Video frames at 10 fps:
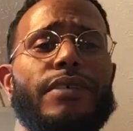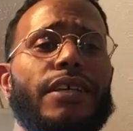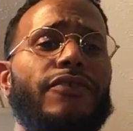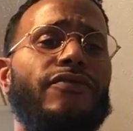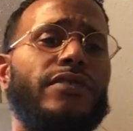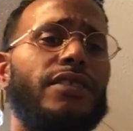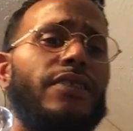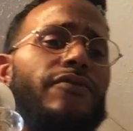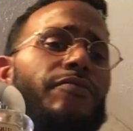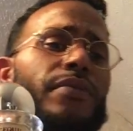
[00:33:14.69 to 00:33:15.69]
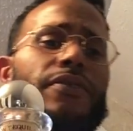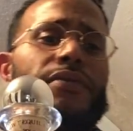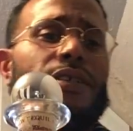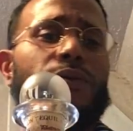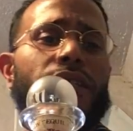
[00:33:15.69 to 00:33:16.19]
8th, 7th
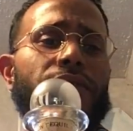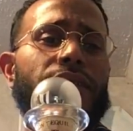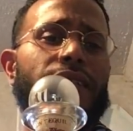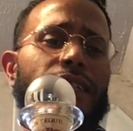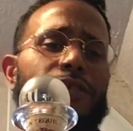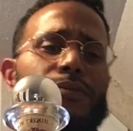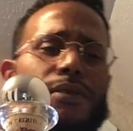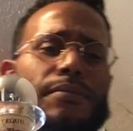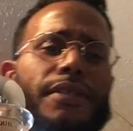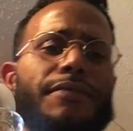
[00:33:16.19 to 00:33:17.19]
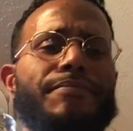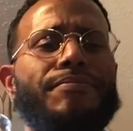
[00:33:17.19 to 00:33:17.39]
birthday, whatever the case may be.